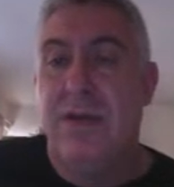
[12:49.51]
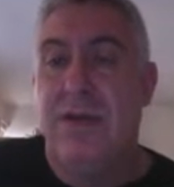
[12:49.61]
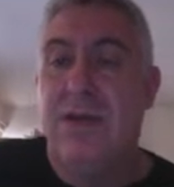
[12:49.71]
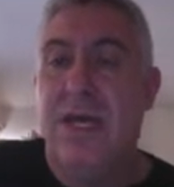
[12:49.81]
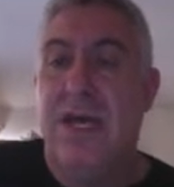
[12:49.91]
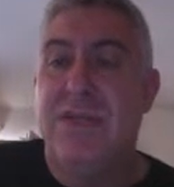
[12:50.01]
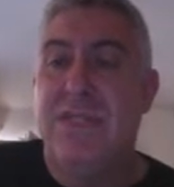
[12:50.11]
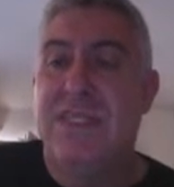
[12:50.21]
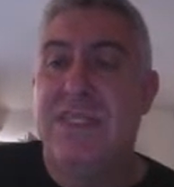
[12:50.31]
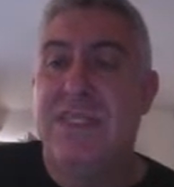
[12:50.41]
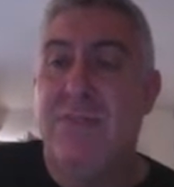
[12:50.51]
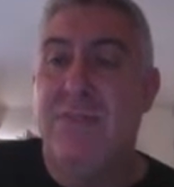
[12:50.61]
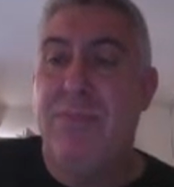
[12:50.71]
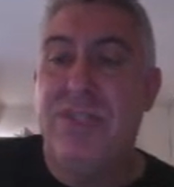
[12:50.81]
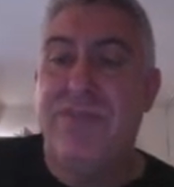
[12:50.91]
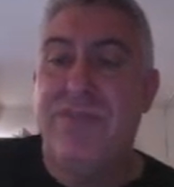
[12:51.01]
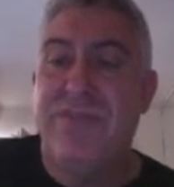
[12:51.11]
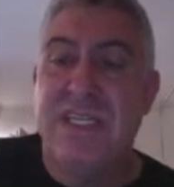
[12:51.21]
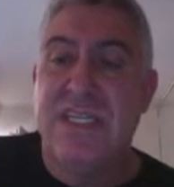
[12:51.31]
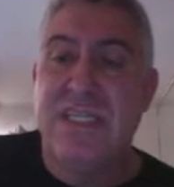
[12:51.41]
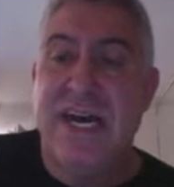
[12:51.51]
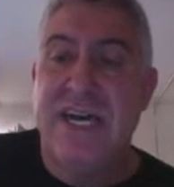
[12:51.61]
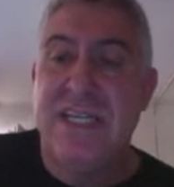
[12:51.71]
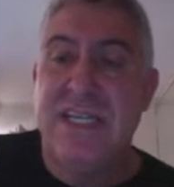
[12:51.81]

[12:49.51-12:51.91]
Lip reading: Okay, Mrs. Capwell's physics class